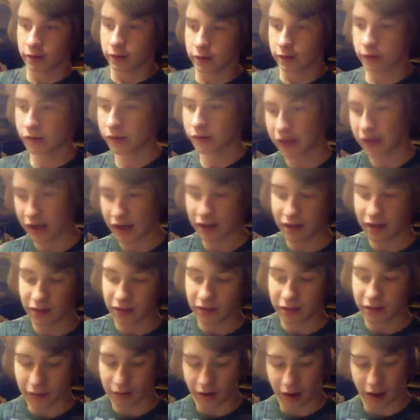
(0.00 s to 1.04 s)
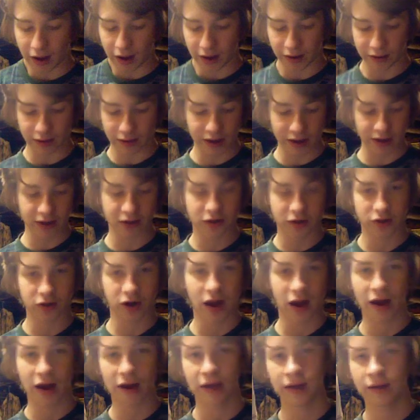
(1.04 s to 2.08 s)
So then I let it
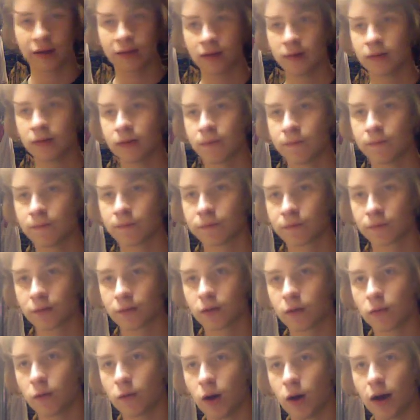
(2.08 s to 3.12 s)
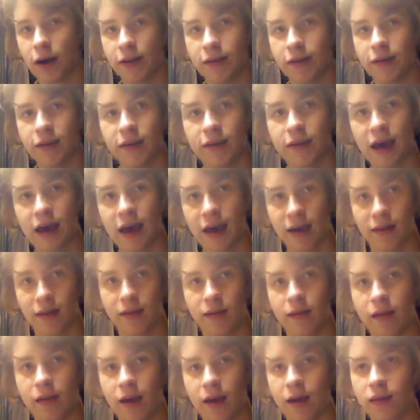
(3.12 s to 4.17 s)
dry. Well, I did that
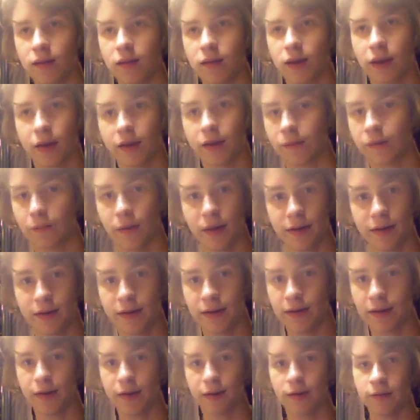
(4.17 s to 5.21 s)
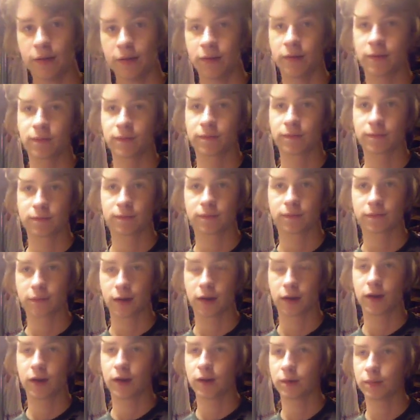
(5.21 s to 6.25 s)
at like midnight
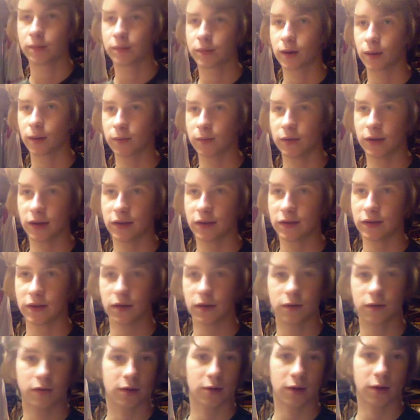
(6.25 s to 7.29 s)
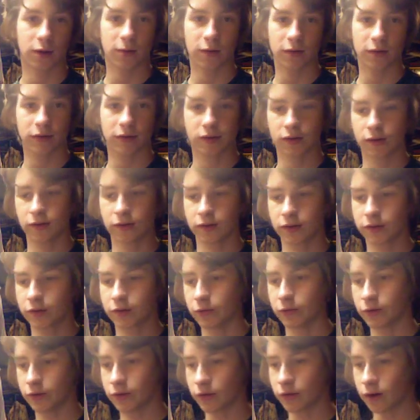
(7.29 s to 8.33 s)
a couple days ago, so I wasn't going to
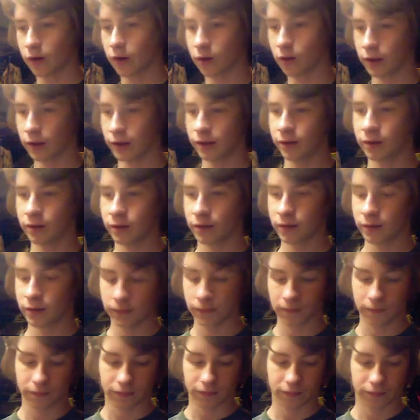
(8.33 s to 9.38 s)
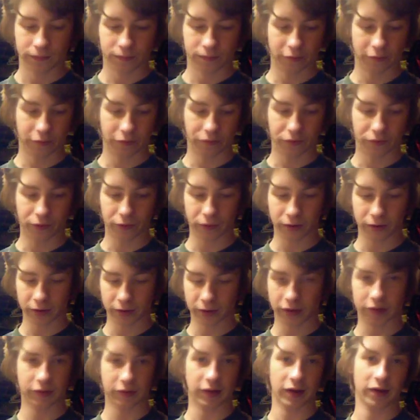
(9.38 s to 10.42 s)
install it before
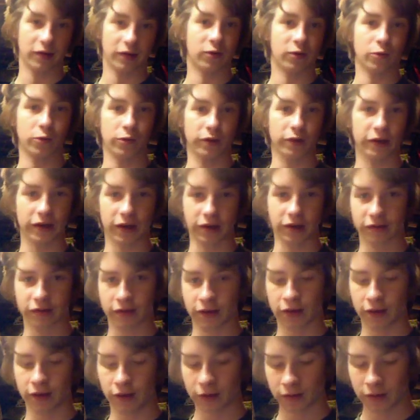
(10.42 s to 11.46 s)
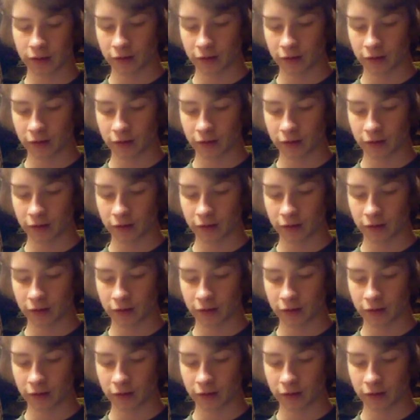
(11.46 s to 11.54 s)
because I had school the next day